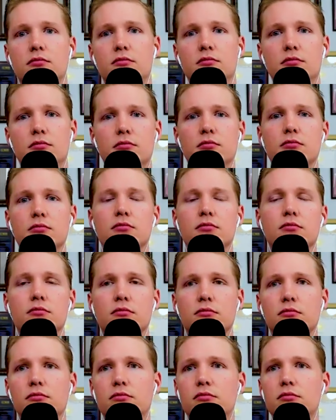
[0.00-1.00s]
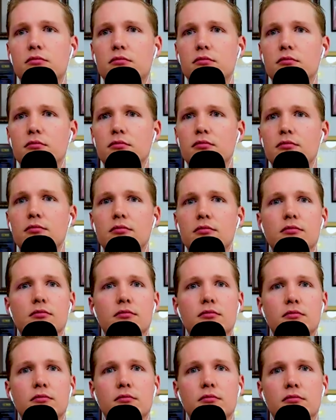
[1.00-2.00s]

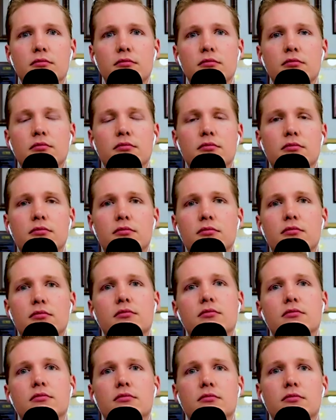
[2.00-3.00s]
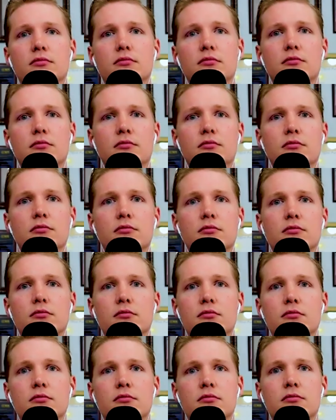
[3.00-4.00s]

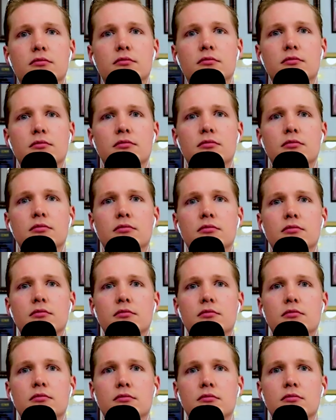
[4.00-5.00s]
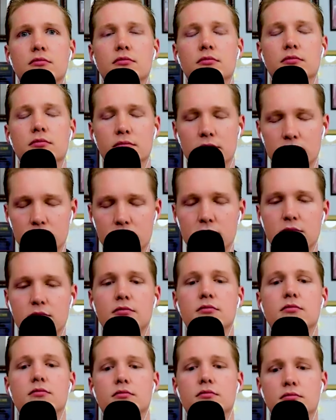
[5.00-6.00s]

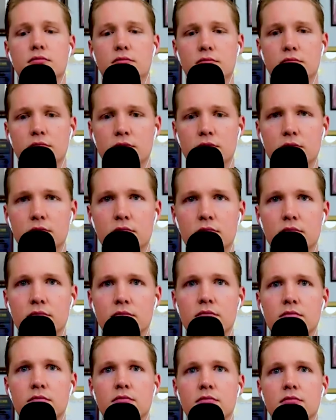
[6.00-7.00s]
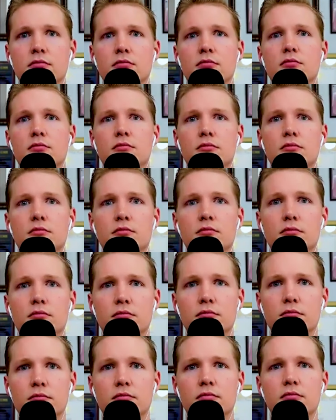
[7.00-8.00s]
(silent)